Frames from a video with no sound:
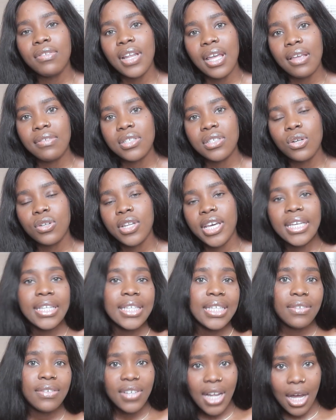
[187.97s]
of lifestyle that
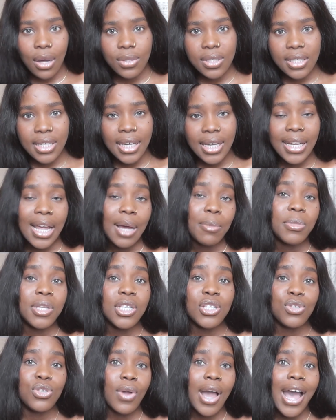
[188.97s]
you lived outside, that
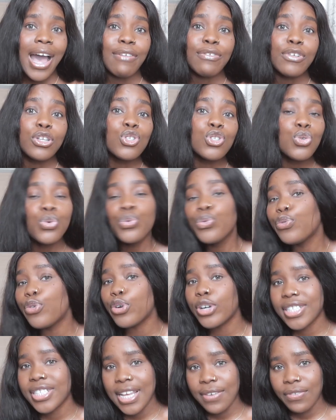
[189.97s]
means you have
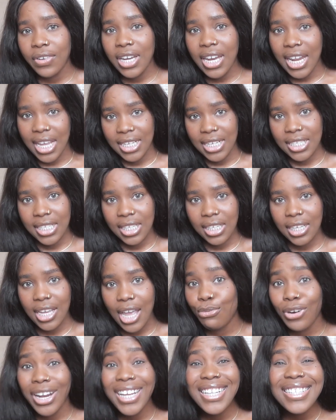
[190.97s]
247 lighting,
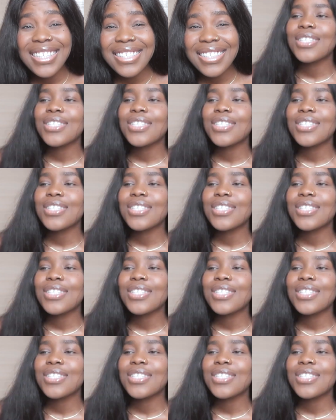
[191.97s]
right?